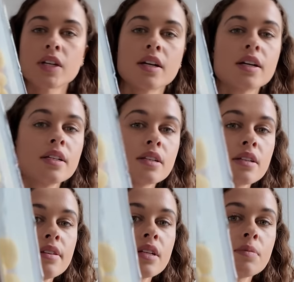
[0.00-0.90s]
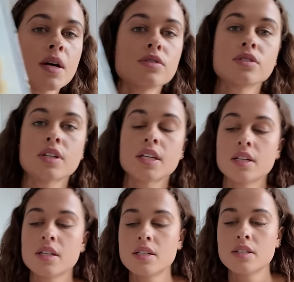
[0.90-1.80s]
And the good thing about
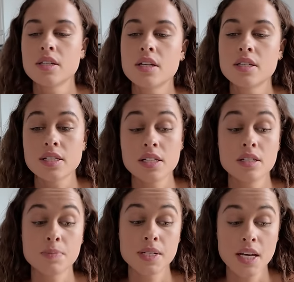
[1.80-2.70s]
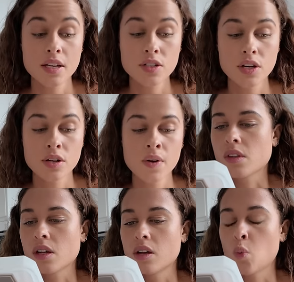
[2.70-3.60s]
gnocchi is it is potato.
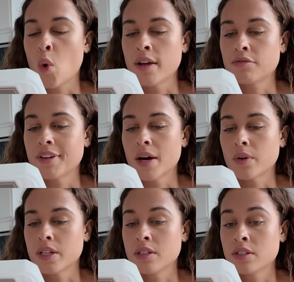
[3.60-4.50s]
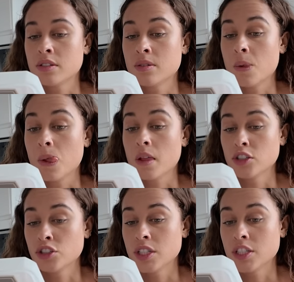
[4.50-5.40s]
White flour is
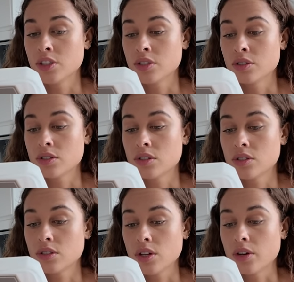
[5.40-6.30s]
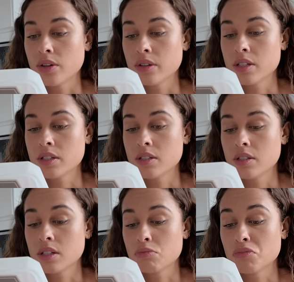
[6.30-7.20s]
usually used, so this
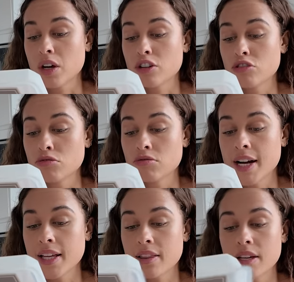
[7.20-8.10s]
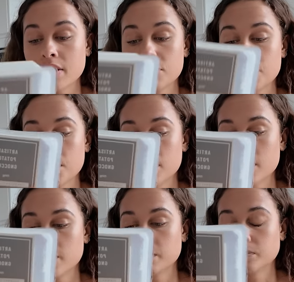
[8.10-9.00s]
is a great thing
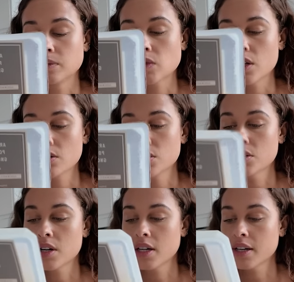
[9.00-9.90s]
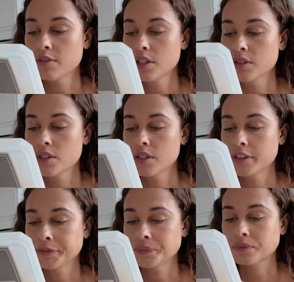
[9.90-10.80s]
for those who can't have gluten.